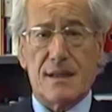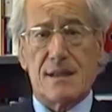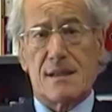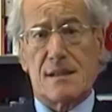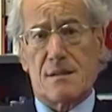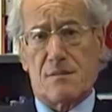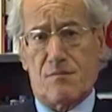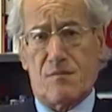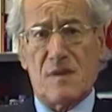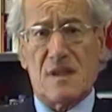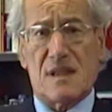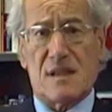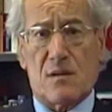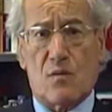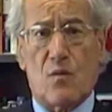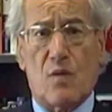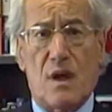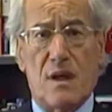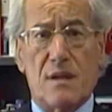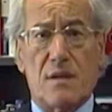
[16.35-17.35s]

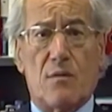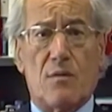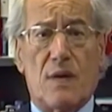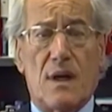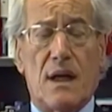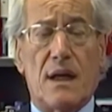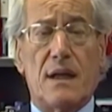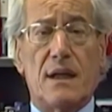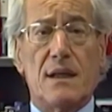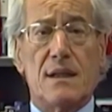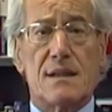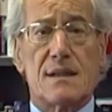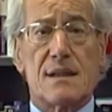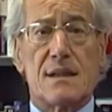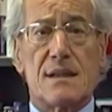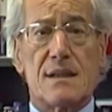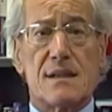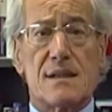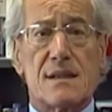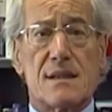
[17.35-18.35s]
It's quite a while
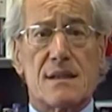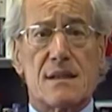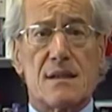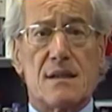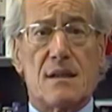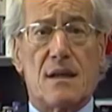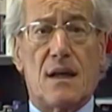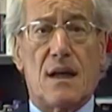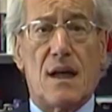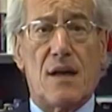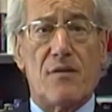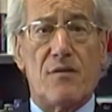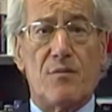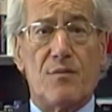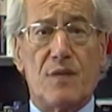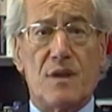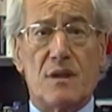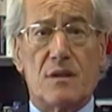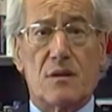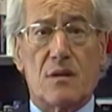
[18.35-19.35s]
since I
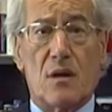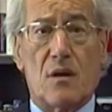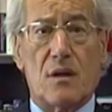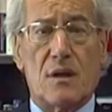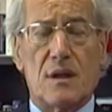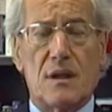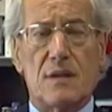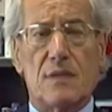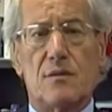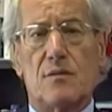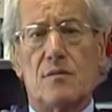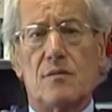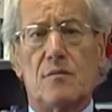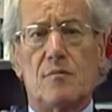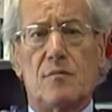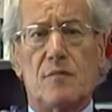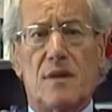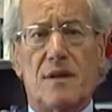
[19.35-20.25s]
haven't been talking to